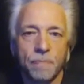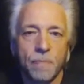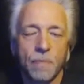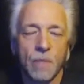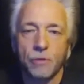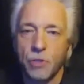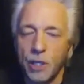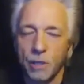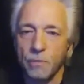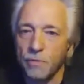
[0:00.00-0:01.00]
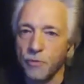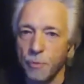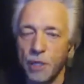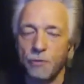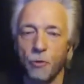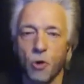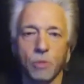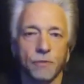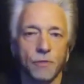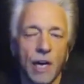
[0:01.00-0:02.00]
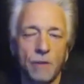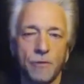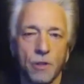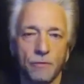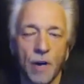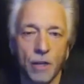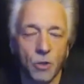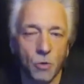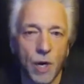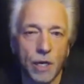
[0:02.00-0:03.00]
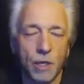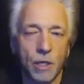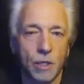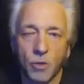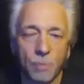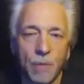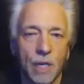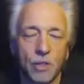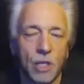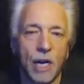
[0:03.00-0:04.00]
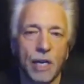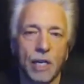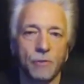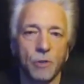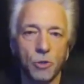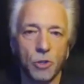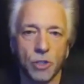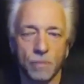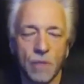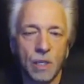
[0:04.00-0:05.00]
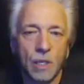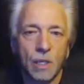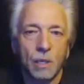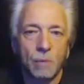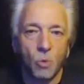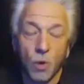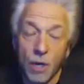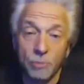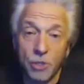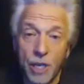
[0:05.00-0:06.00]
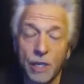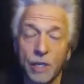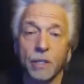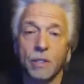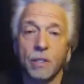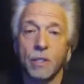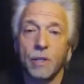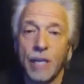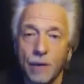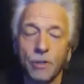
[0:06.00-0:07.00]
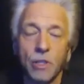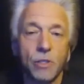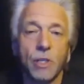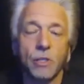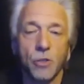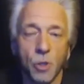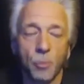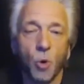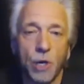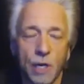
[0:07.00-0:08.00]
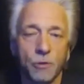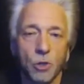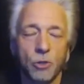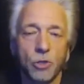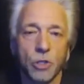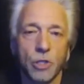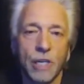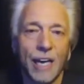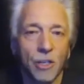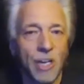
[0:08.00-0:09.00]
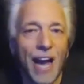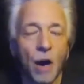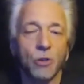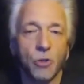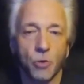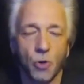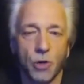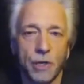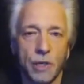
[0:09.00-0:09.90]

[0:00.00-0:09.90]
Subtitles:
I've seen it for many forms of life in the fossil record, so I'm not denying evolution. But what I'm saying is the evidence doesn't support evolution as our story.